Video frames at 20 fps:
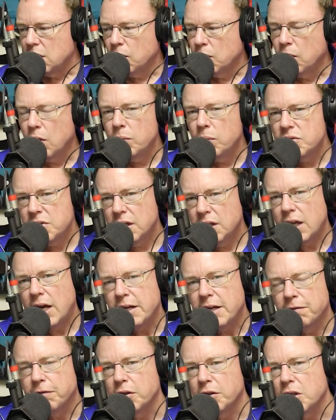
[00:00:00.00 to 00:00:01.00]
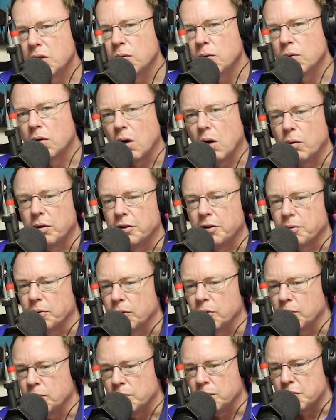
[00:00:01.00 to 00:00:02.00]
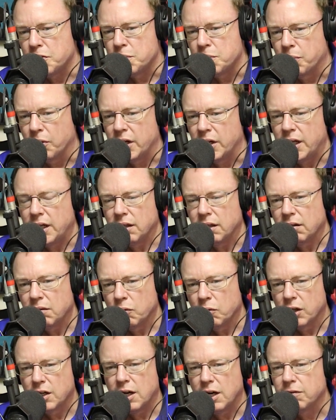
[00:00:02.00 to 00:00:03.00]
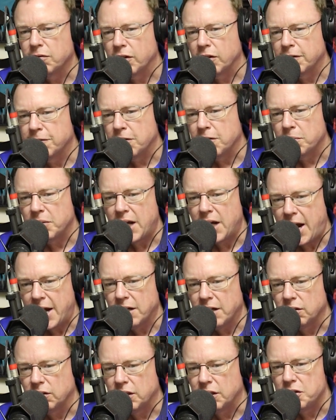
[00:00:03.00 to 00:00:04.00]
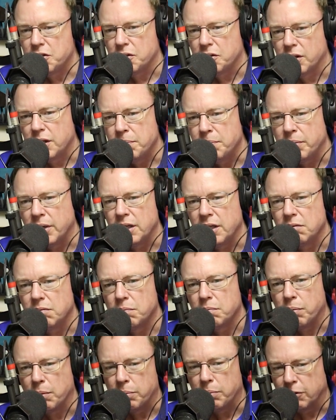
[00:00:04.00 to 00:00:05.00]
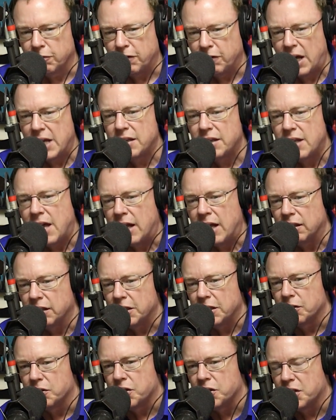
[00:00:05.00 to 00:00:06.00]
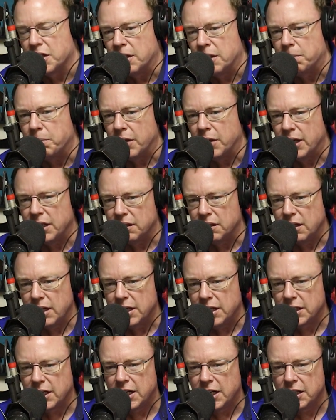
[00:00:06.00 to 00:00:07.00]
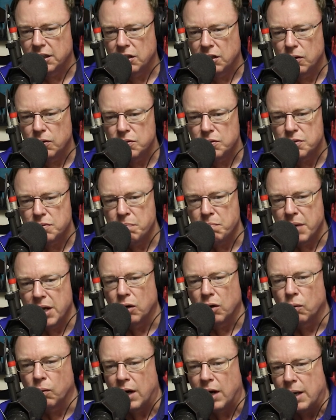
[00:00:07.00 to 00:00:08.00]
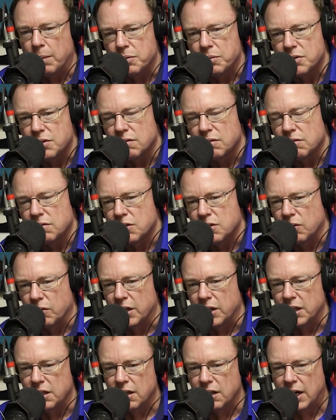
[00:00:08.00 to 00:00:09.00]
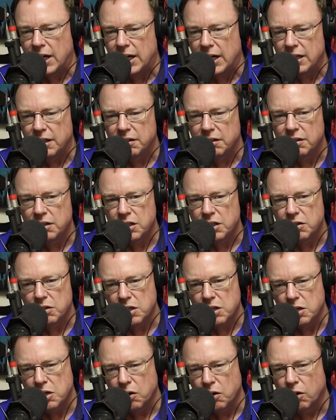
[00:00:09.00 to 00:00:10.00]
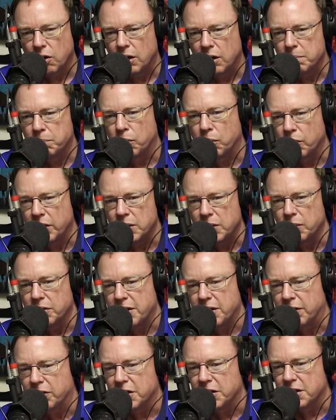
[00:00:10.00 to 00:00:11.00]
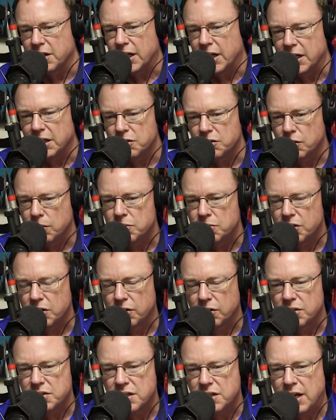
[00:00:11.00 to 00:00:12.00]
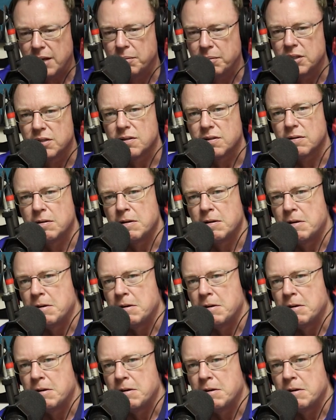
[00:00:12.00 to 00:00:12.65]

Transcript: What was it like for you going through spring, recovering from the ankle injury, but providing that leadership and getting those mental reps so that you're on point with everything in terms of your assignments?